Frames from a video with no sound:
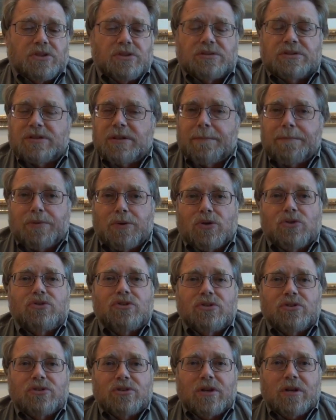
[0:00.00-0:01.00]
some
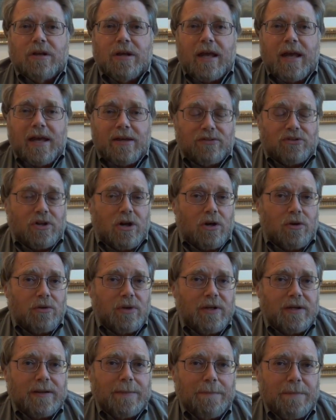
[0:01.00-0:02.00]
person has
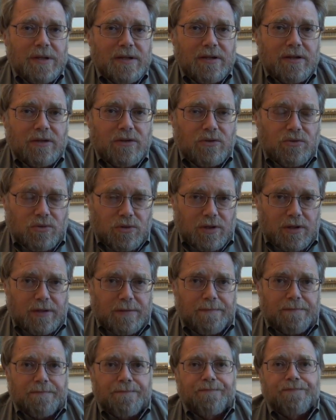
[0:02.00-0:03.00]
already committed a
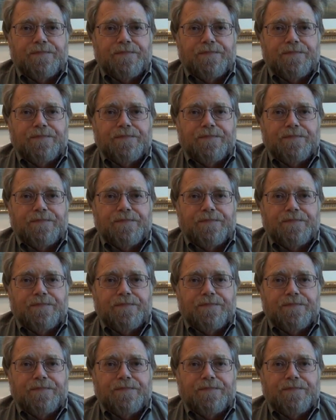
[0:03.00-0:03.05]
crime